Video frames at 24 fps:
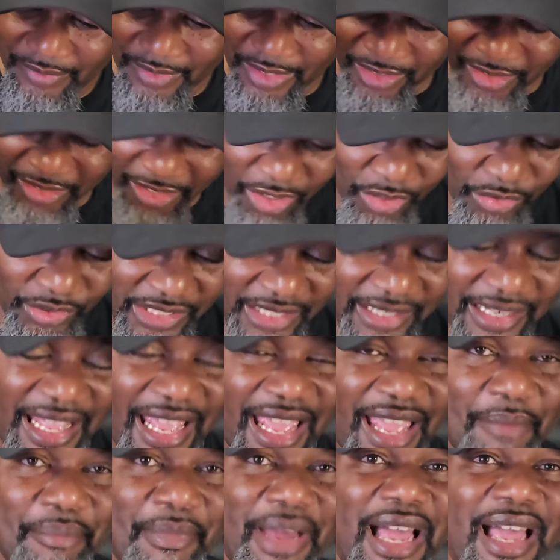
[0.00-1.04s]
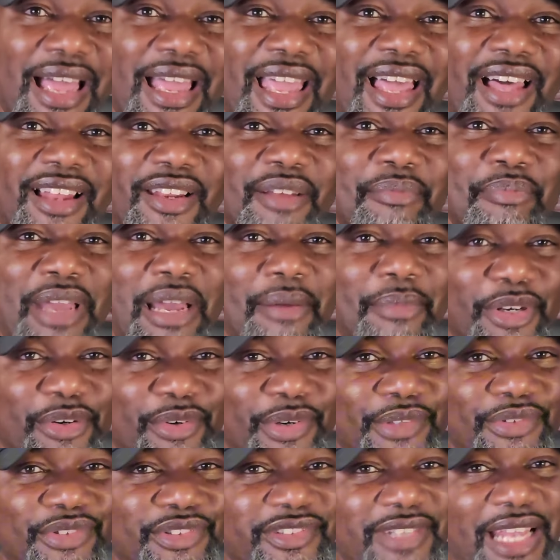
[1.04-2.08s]
along the line, my Alabama
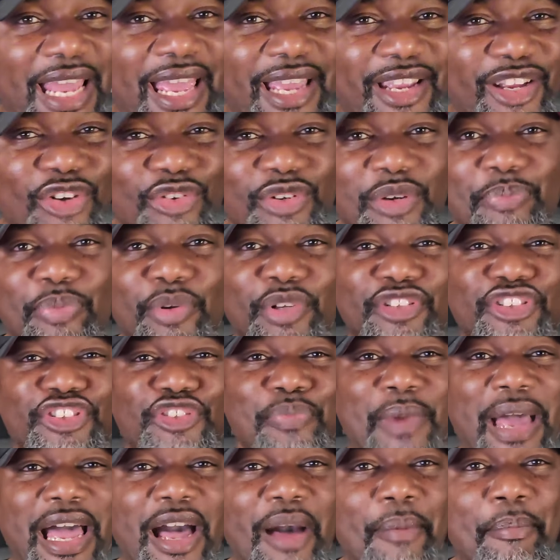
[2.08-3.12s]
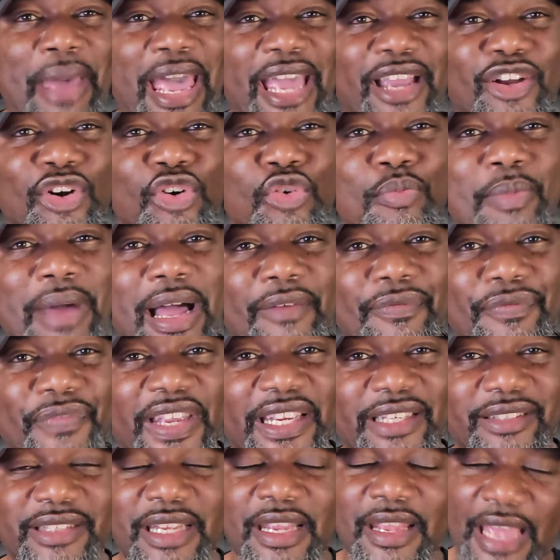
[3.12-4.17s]
Crimson Tide is going to put a smile back on my
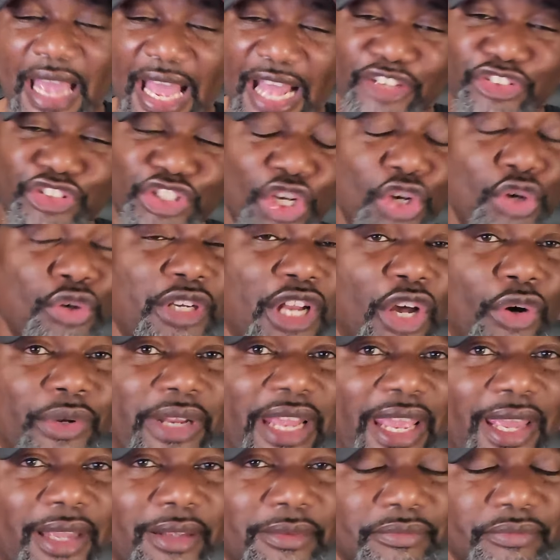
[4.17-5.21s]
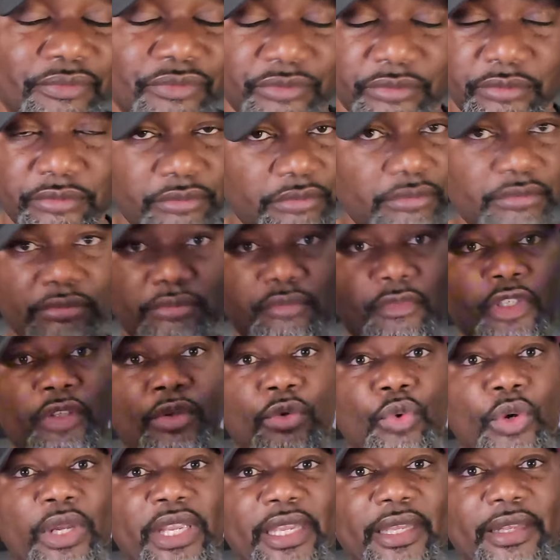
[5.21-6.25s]
face. I do know that.
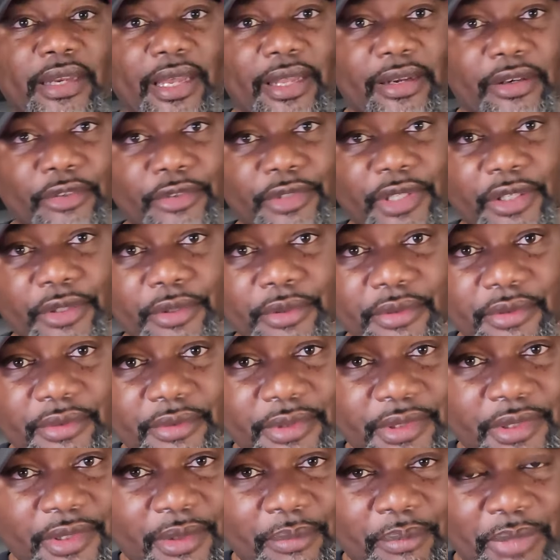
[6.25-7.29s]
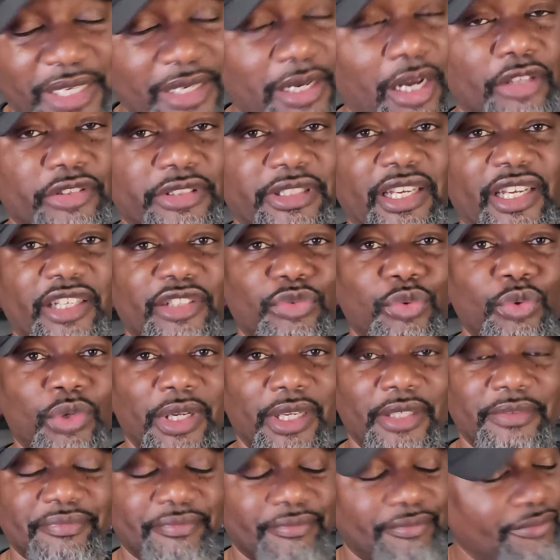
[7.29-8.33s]
When? I don't know. Because guess
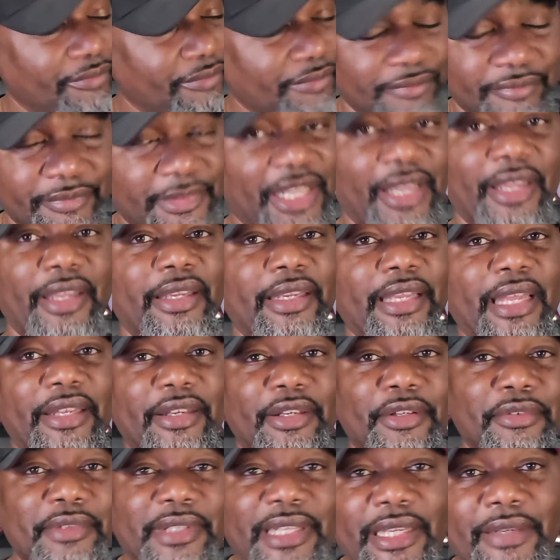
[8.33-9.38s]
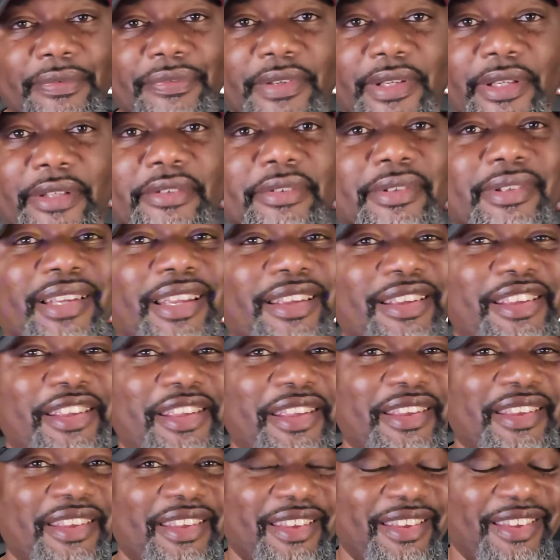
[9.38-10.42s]
what? I ain't got no defense.
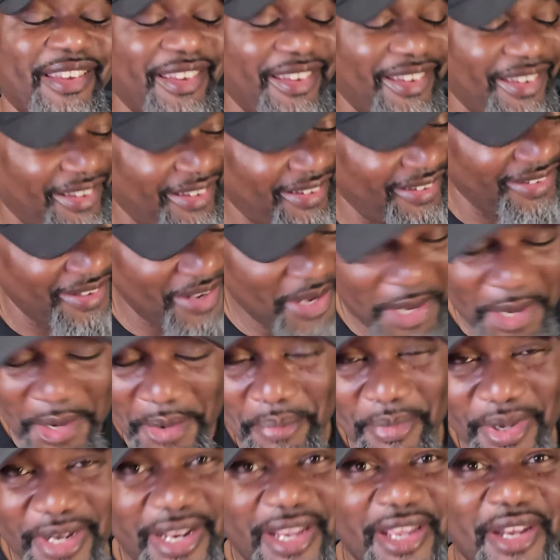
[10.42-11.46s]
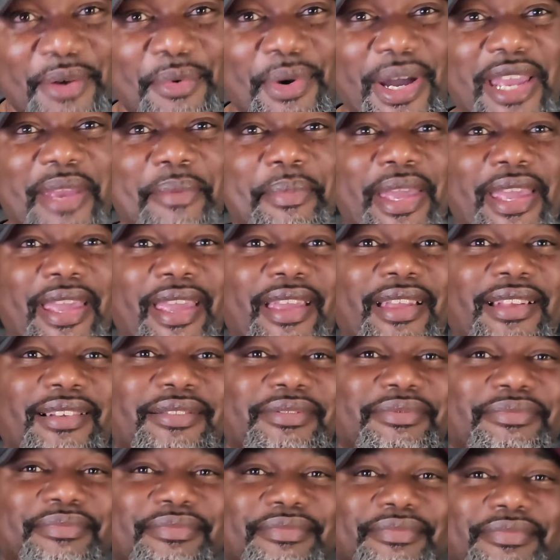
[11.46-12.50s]
But anyway, man,